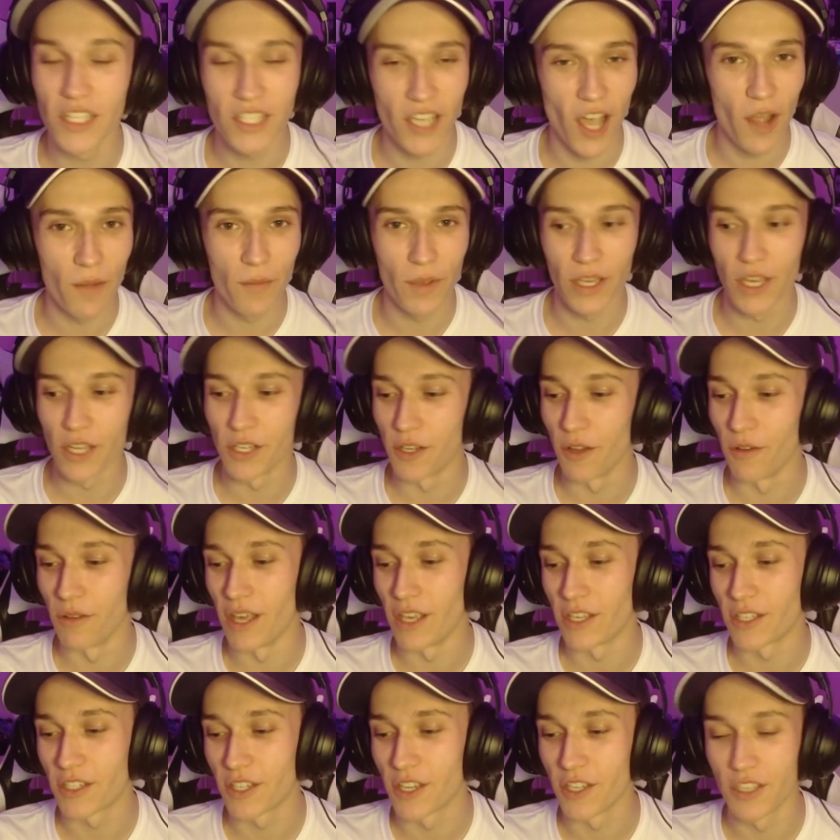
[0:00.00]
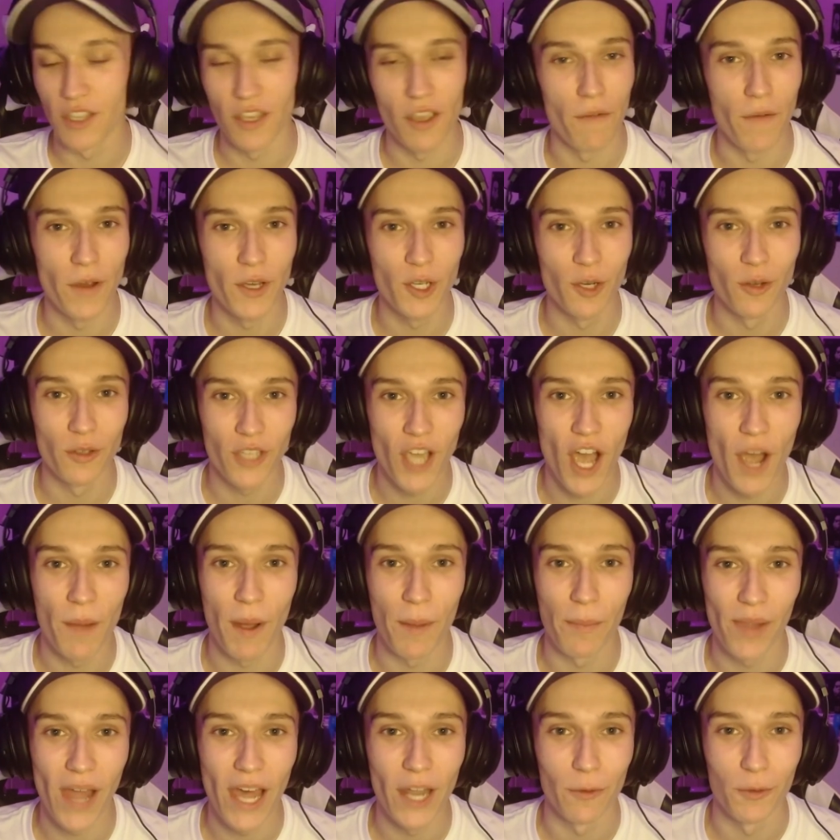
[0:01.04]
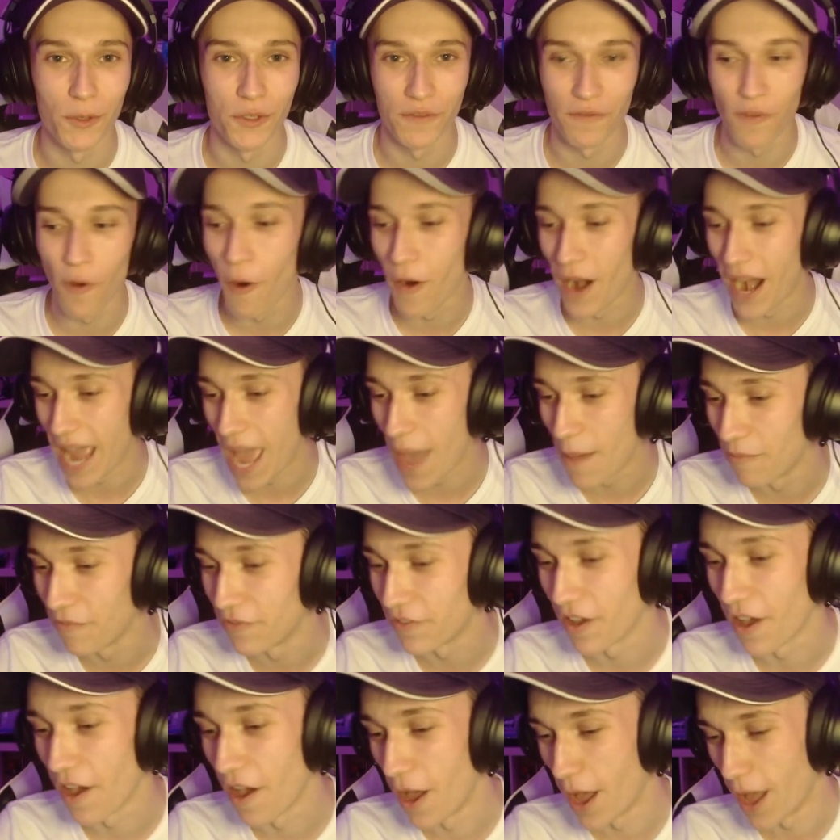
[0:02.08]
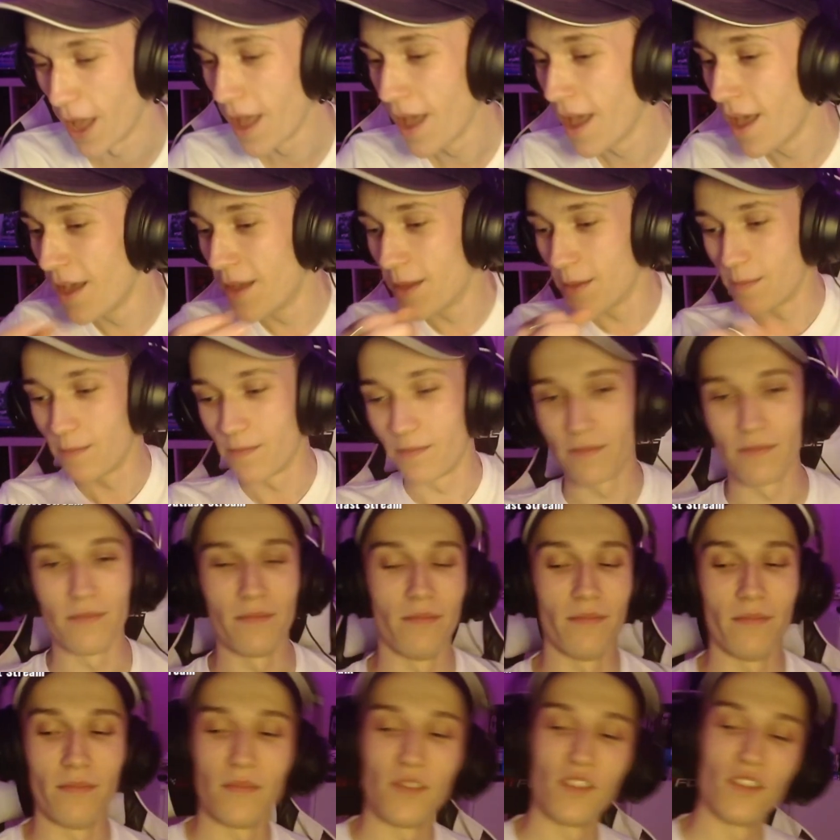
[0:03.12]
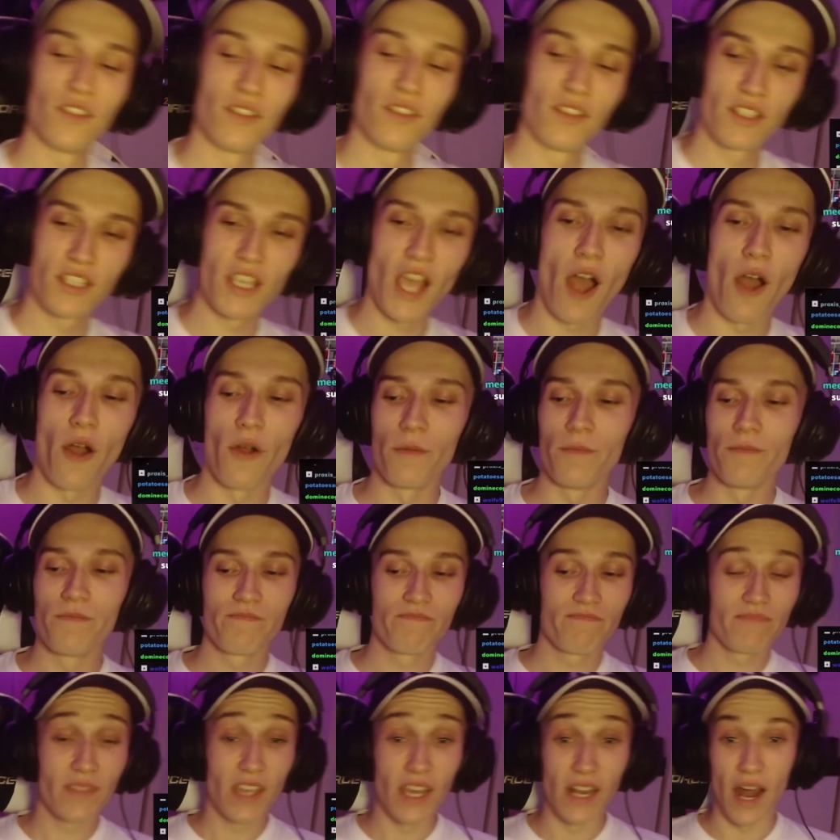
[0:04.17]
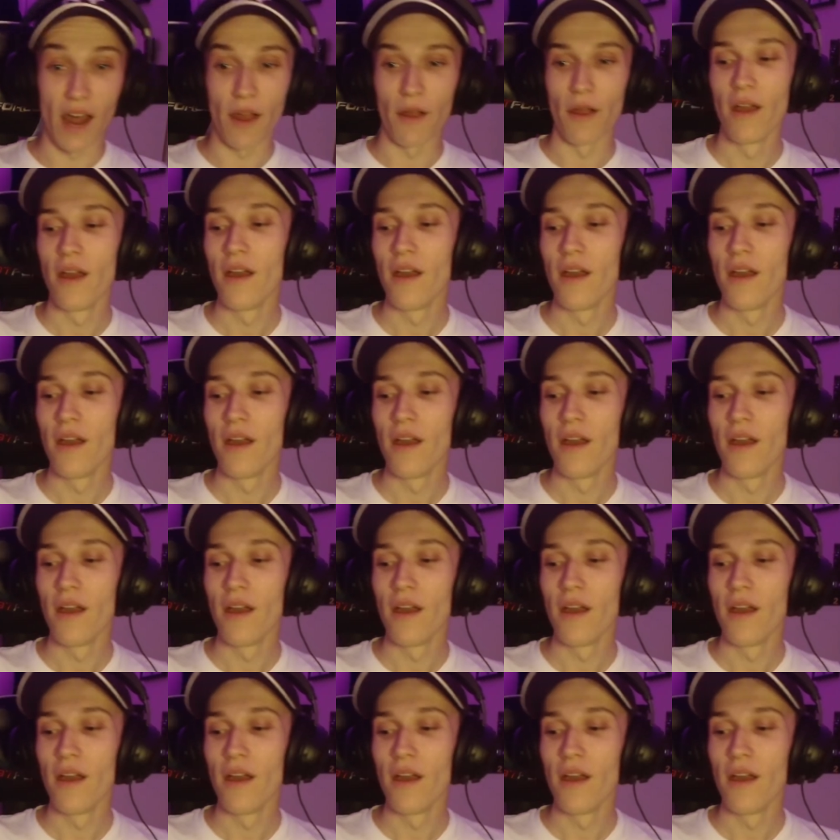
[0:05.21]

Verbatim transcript: time we could do this, because the original time I planned was 4 AM for her. So, you know.